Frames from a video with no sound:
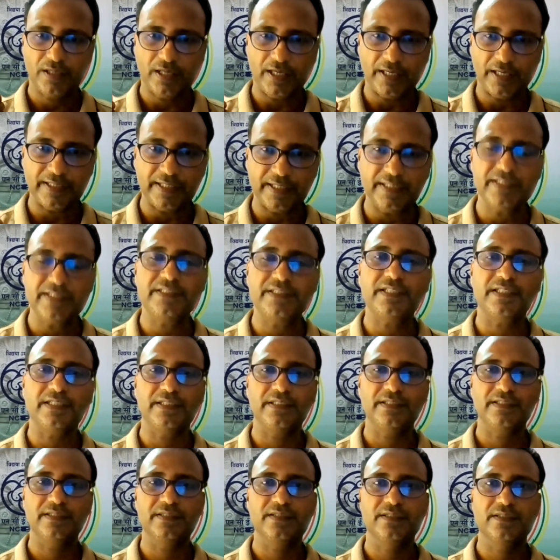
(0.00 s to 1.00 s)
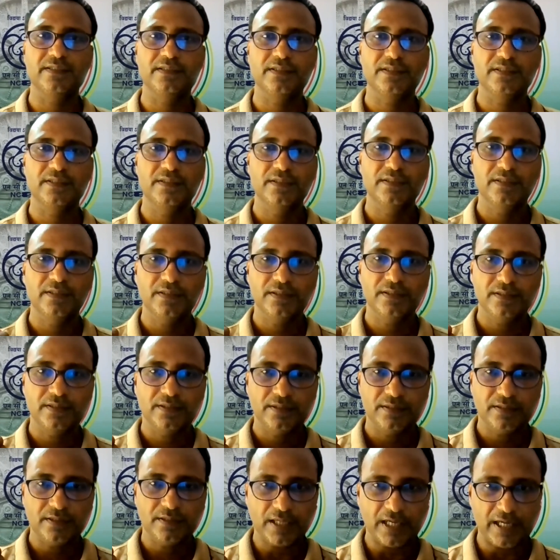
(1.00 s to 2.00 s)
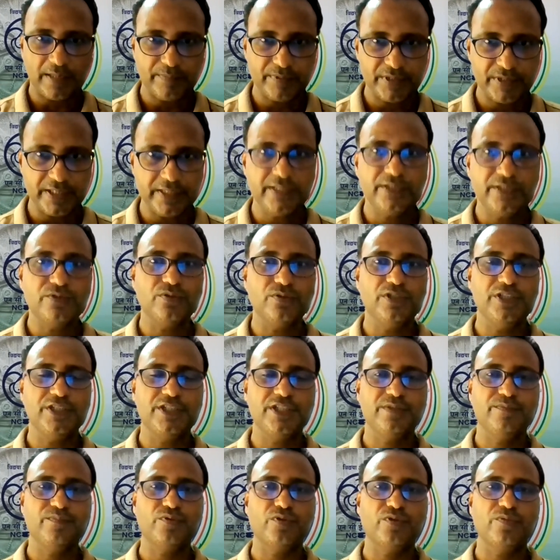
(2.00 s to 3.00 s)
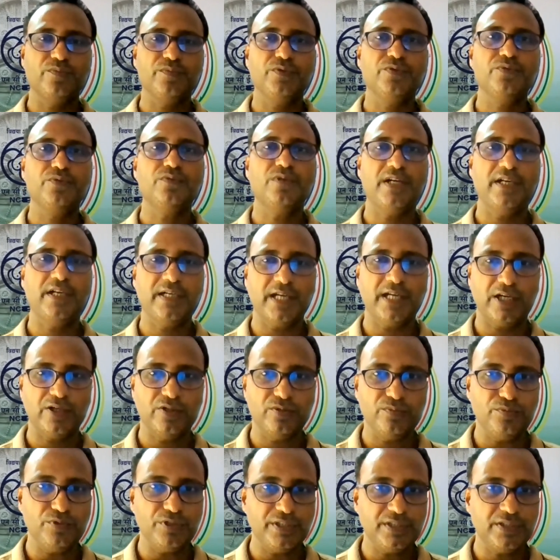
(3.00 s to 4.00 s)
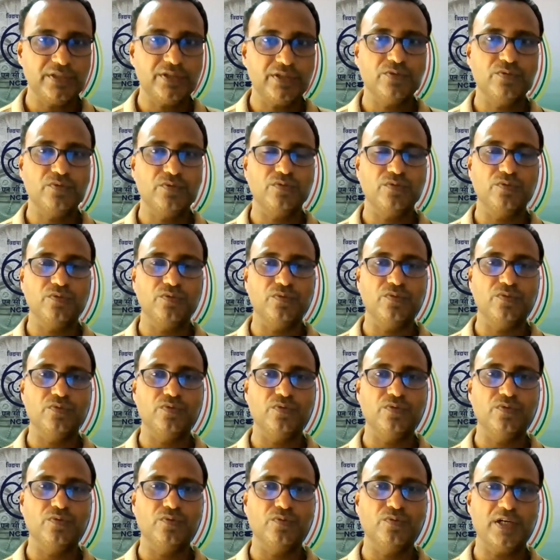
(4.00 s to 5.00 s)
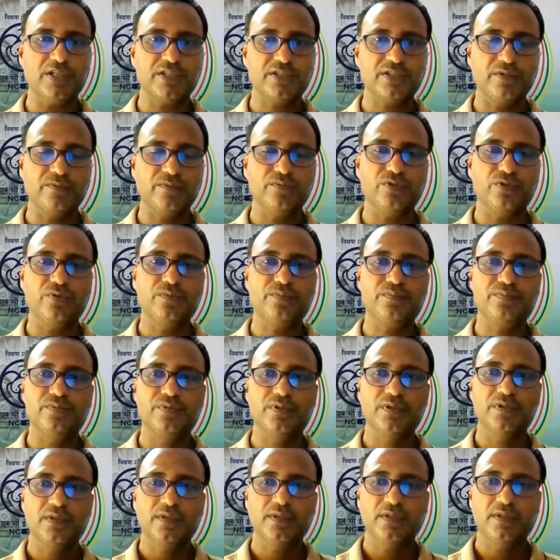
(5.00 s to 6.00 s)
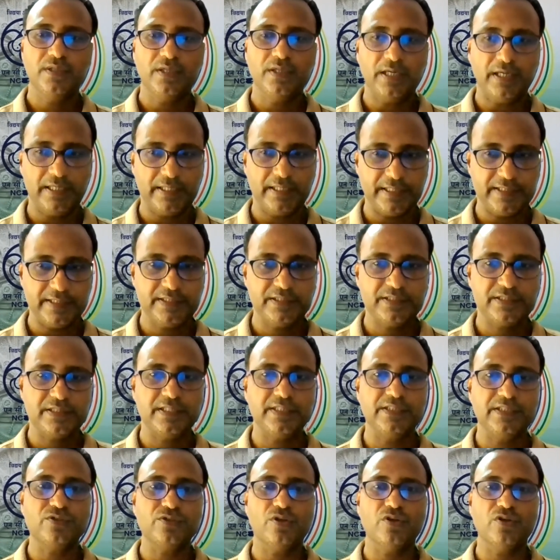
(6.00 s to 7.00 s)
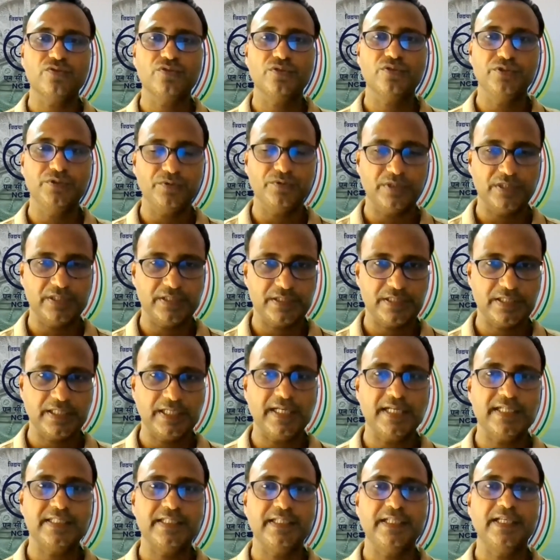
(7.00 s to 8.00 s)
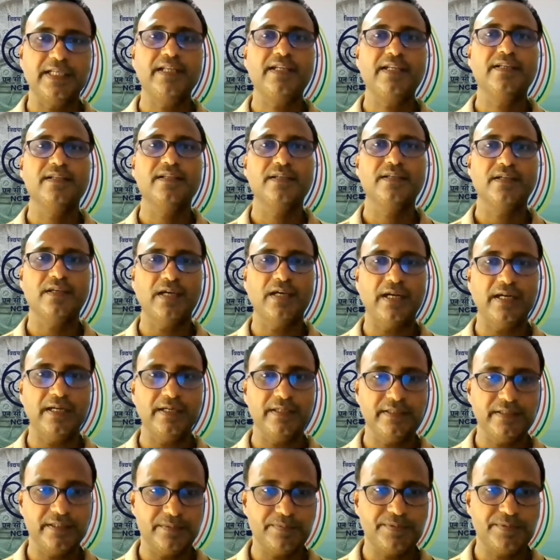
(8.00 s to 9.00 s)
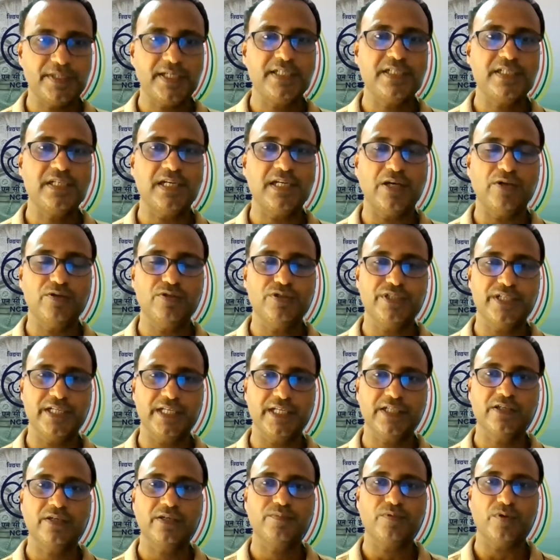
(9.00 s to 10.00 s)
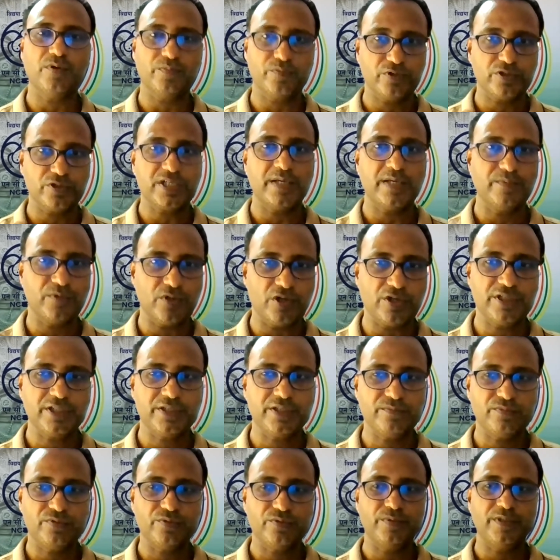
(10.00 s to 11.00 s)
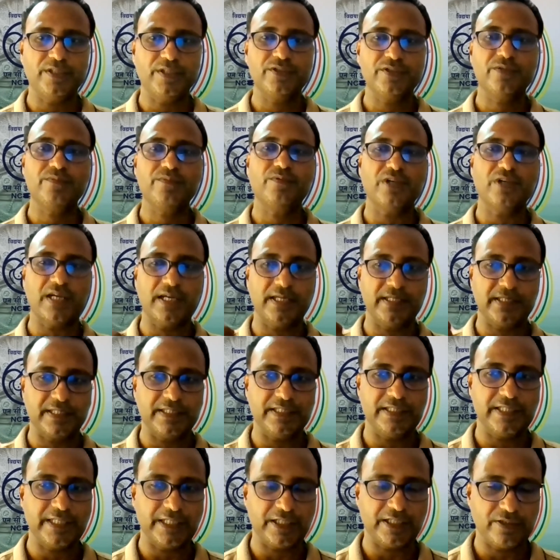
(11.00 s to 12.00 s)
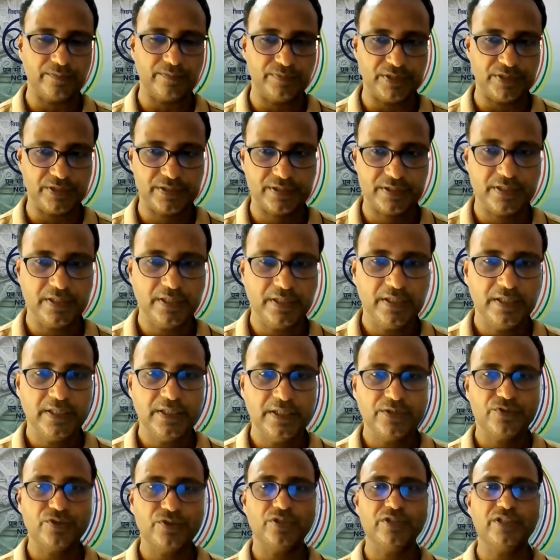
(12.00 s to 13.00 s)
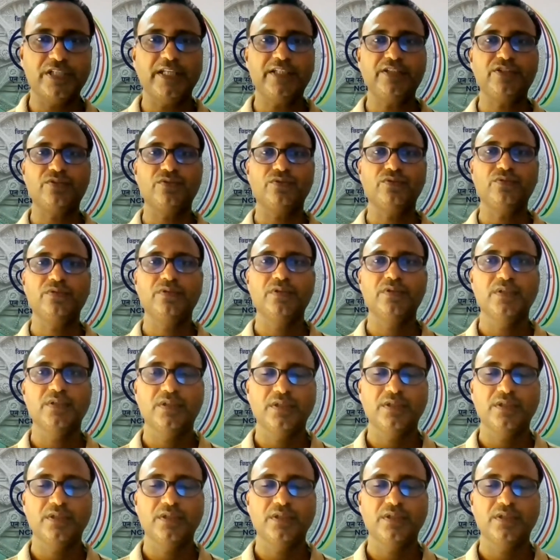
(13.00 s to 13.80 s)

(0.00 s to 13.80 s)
And anything, I'm ready to listen from you, and I'll be in the WhatsApp group, and anything also you can share there, and definitely I will take up. Of course, I'm not in Bhubaneswar, but I can take up this. So thank you